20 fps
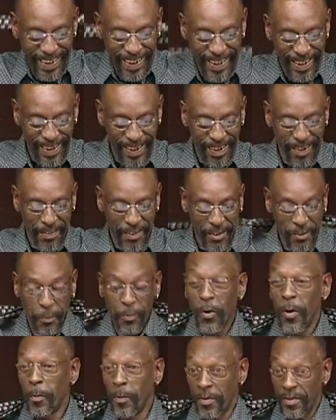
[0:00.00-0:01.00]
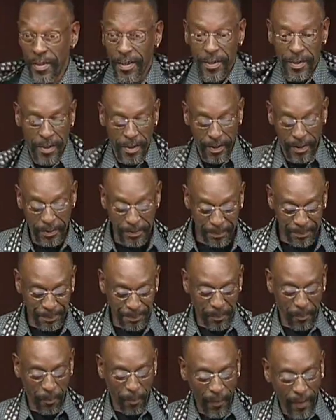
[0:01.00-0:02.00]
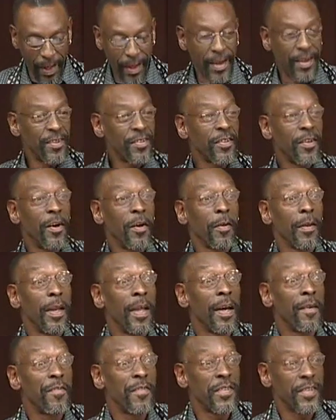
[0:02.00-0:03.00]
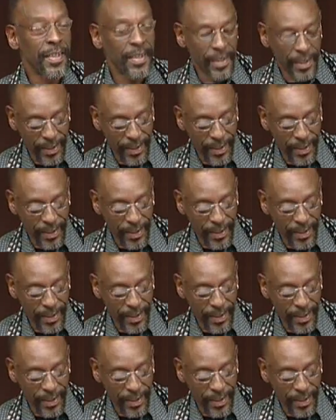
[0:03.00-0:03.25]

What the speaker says: huh? This poem will tell you. It's called Left.